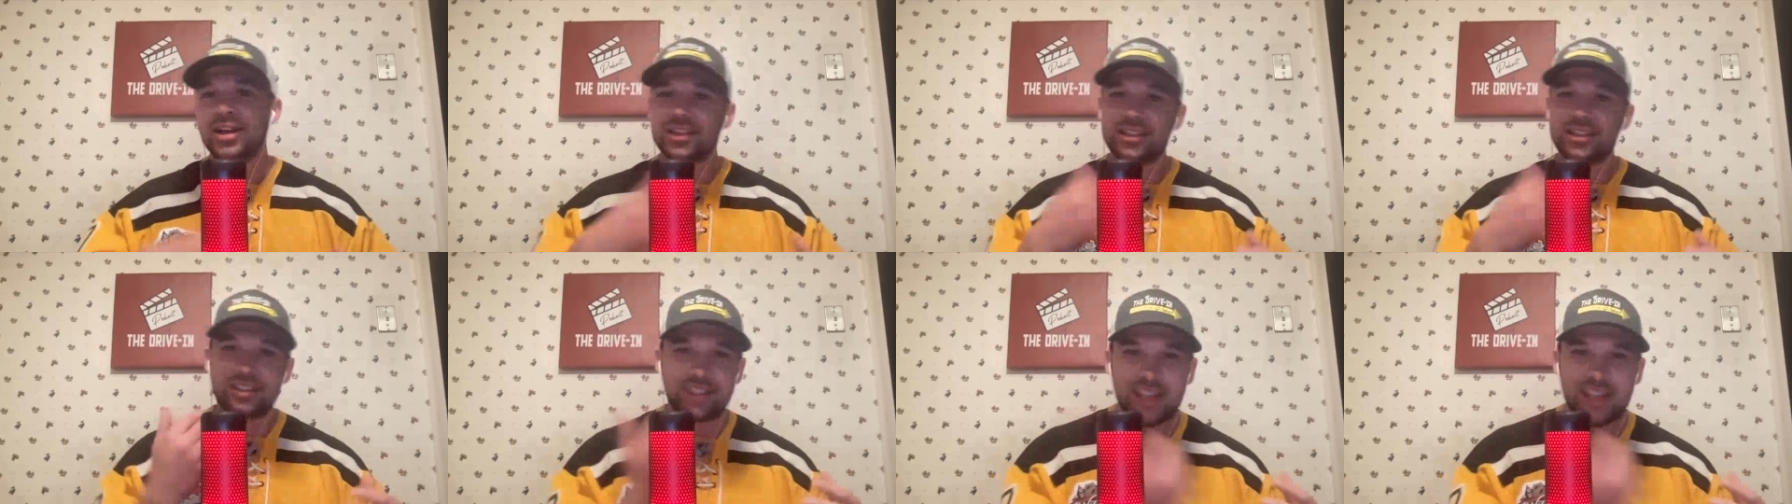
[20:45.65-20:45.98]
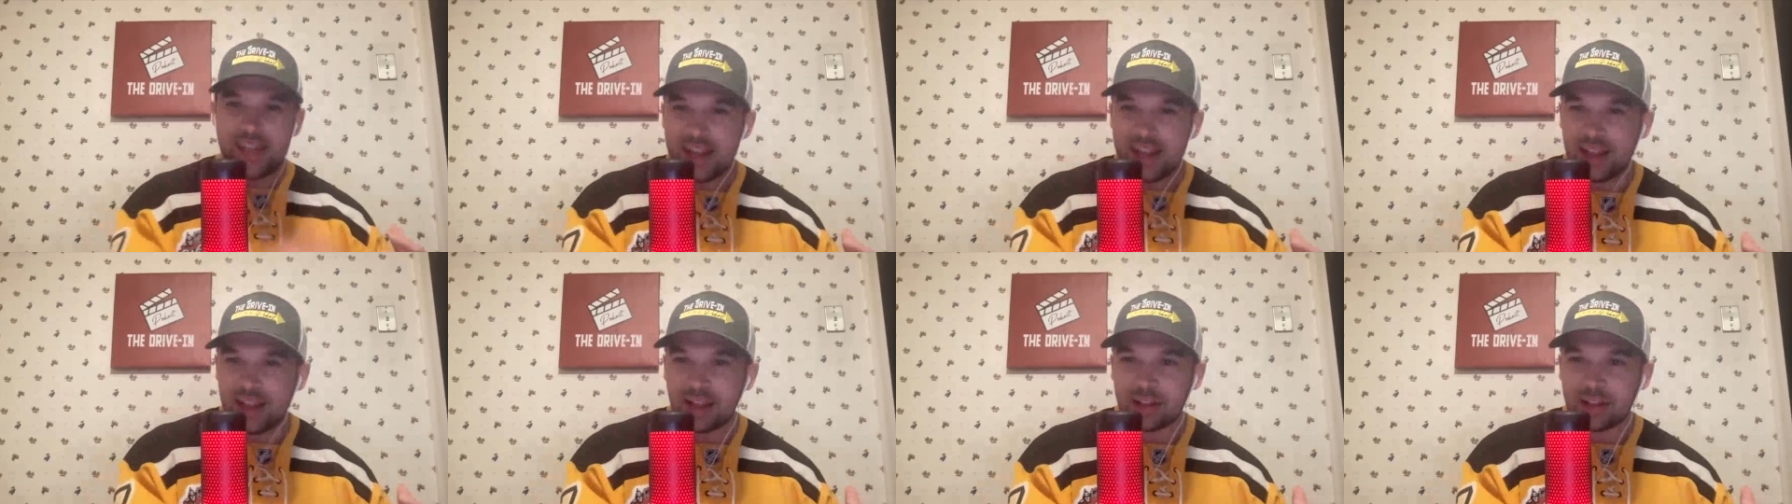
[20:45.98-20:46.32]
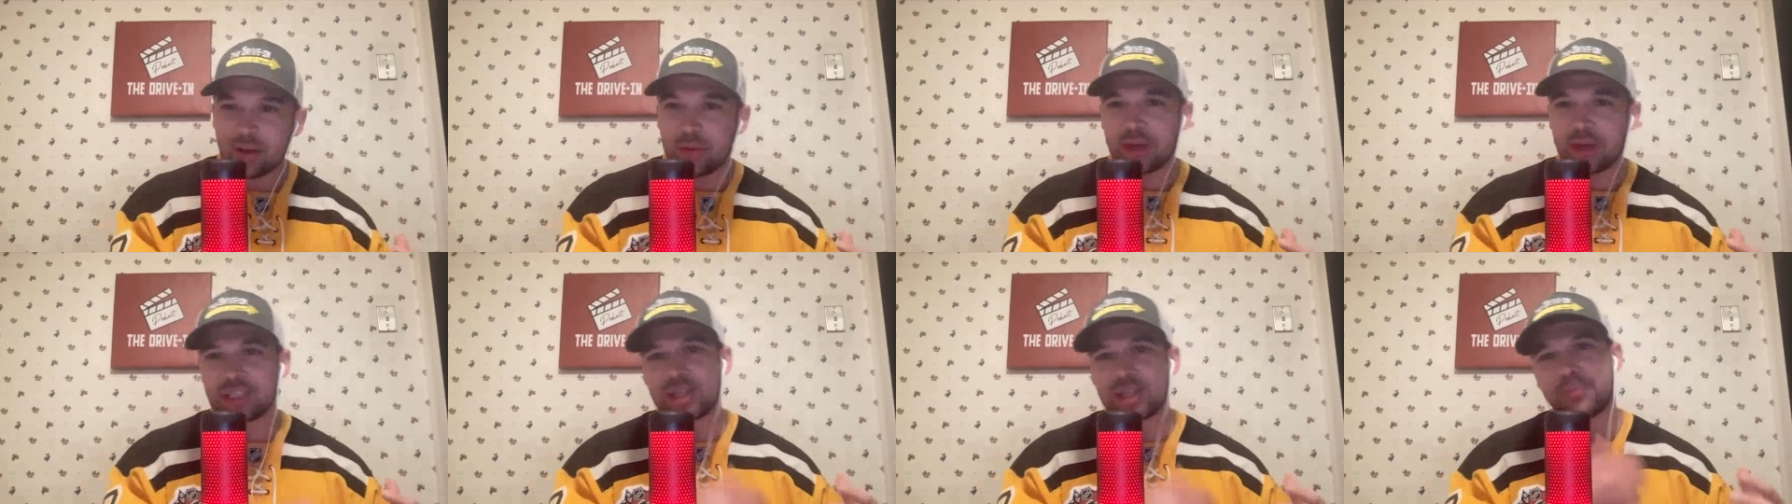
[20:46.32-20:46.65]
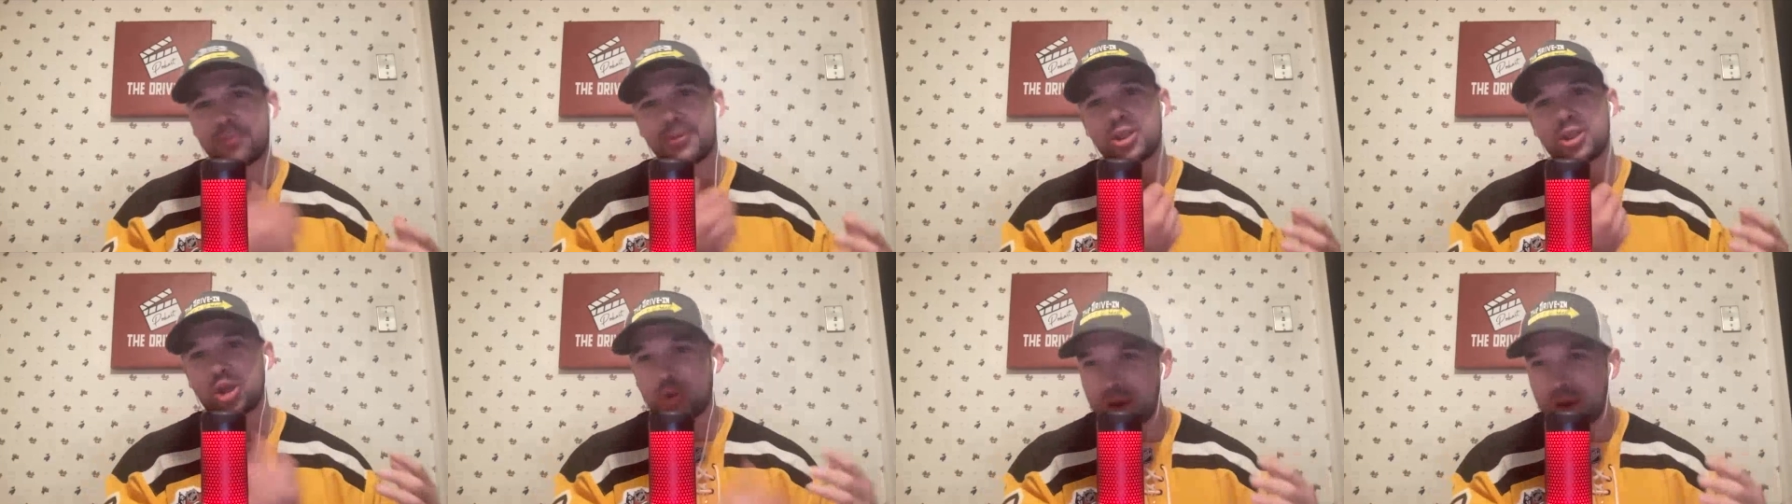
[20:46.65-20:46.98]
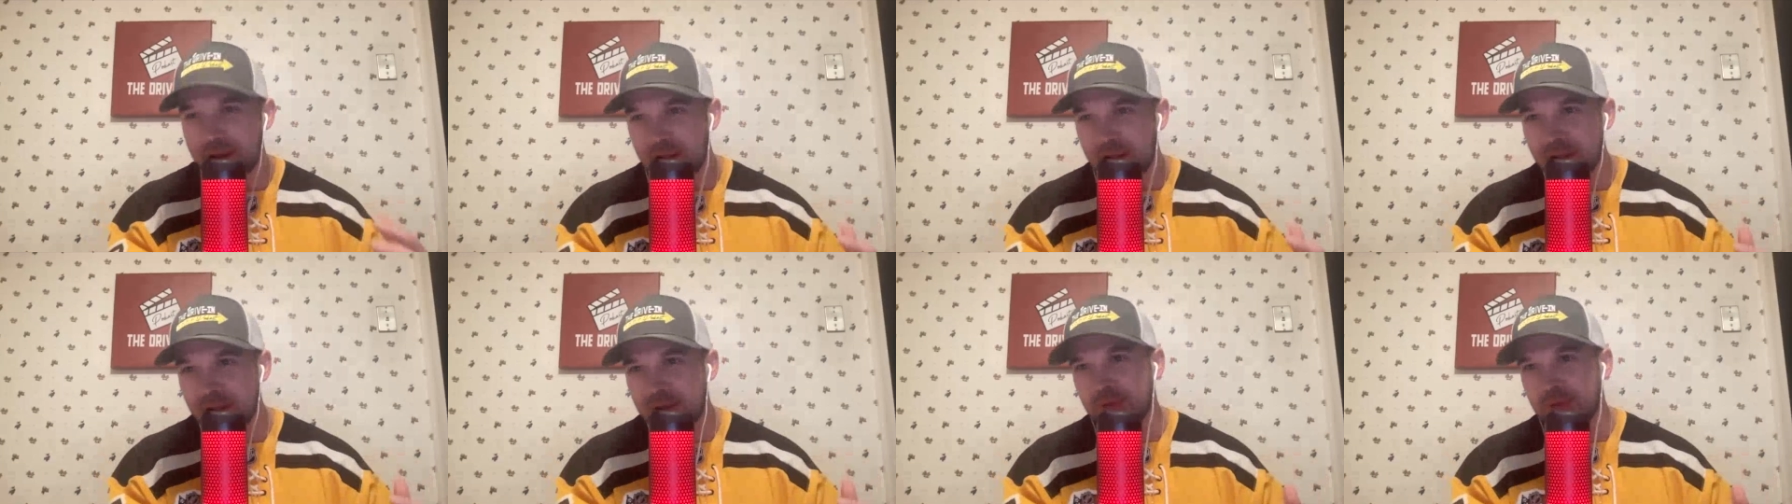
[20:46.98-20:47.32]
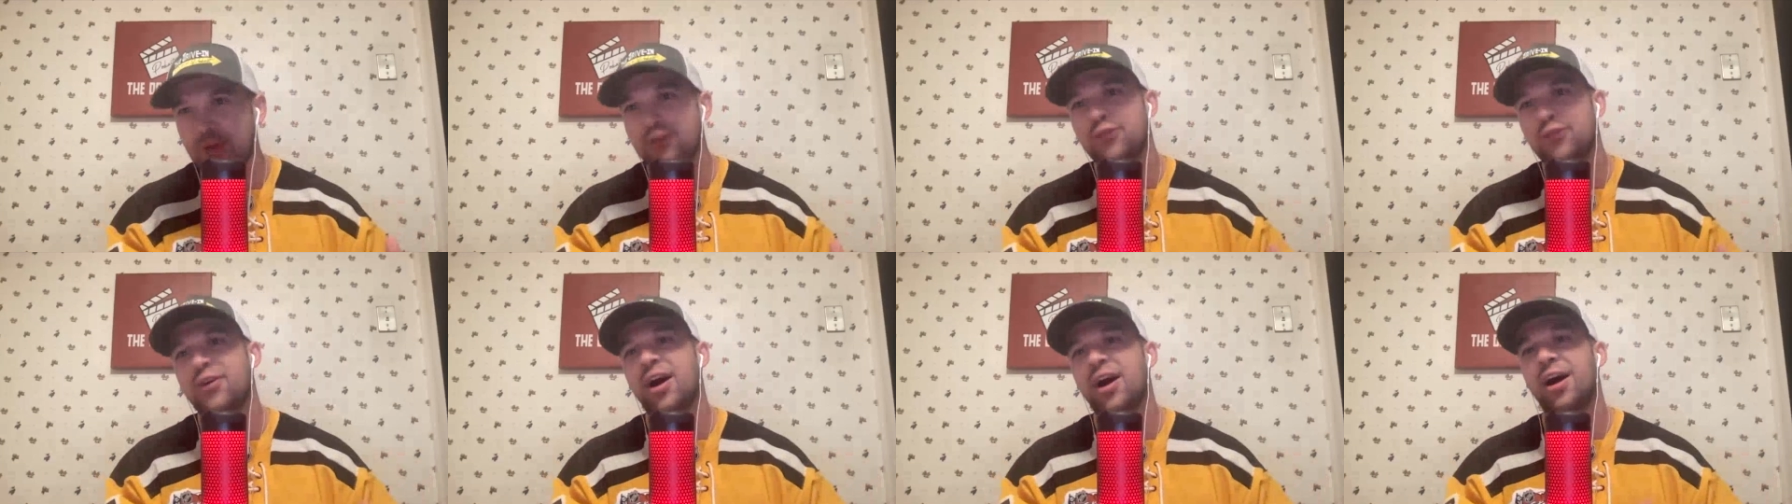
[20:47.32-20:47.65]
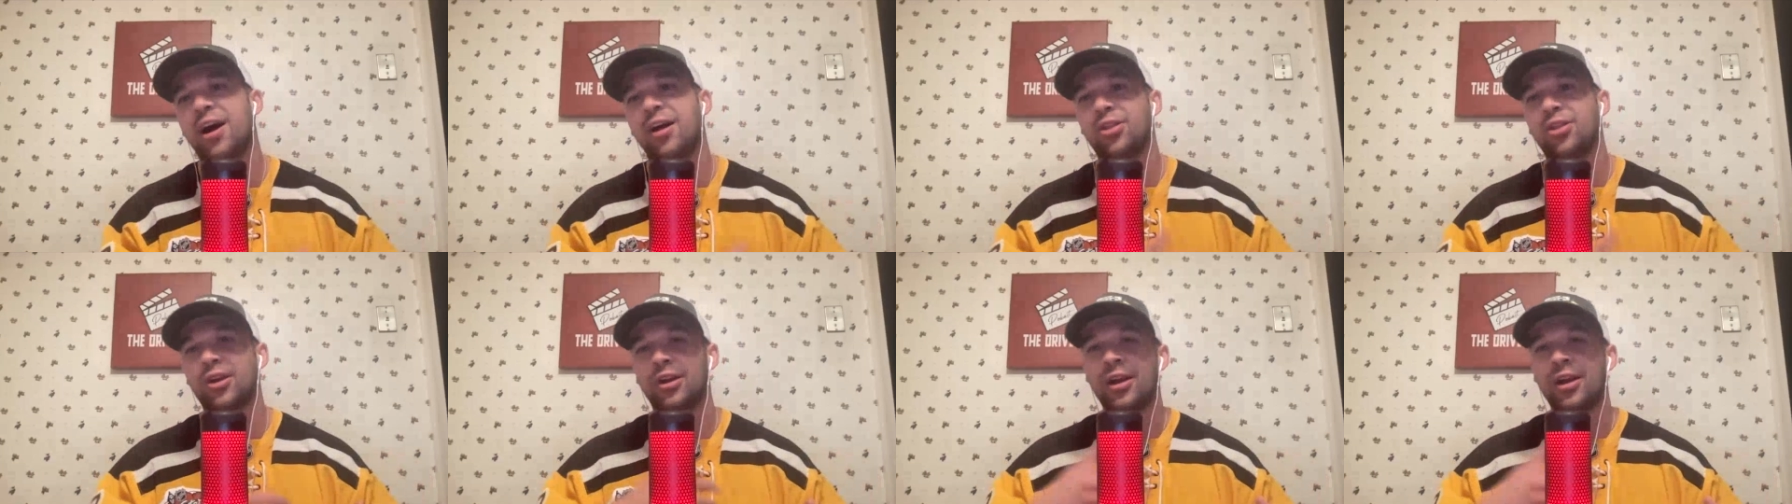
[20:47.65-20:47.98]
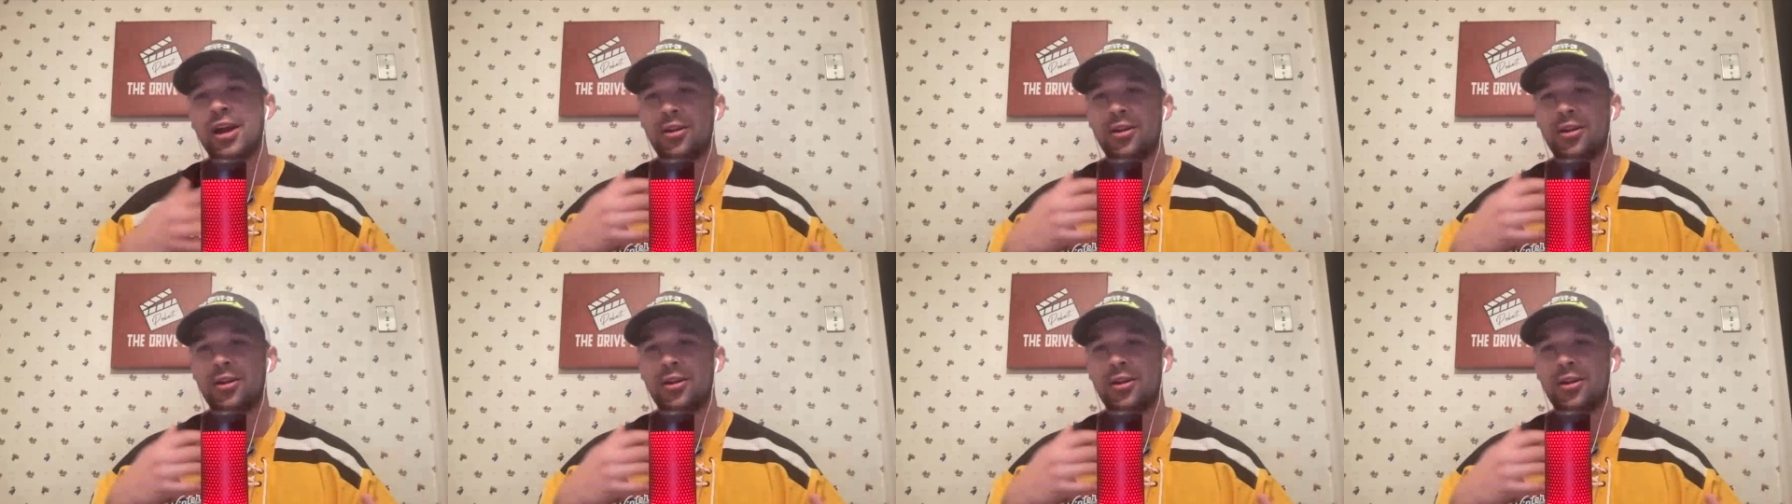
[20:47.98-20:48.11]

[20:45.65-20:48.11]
seeing the twist, the betrayal of her father,